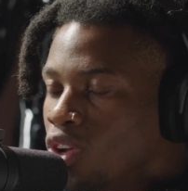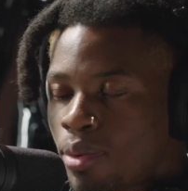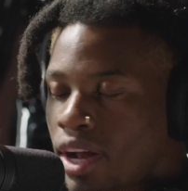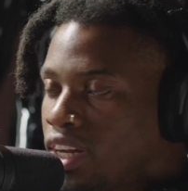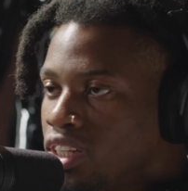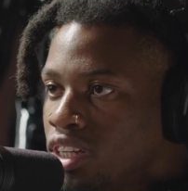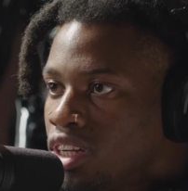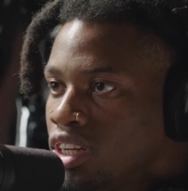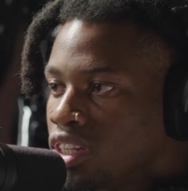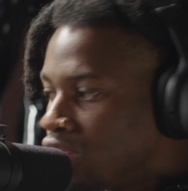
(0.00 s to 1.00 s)
Nobody
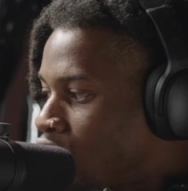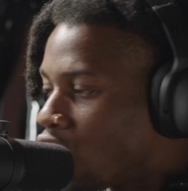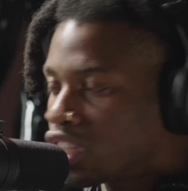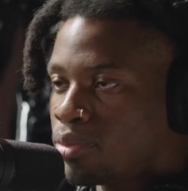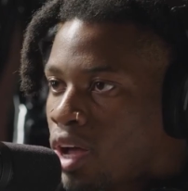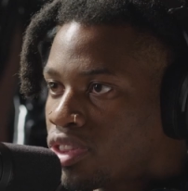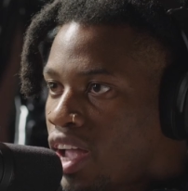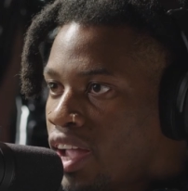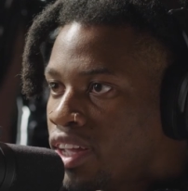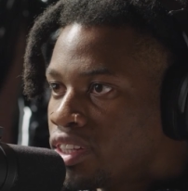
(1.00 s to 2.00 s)
talks about that.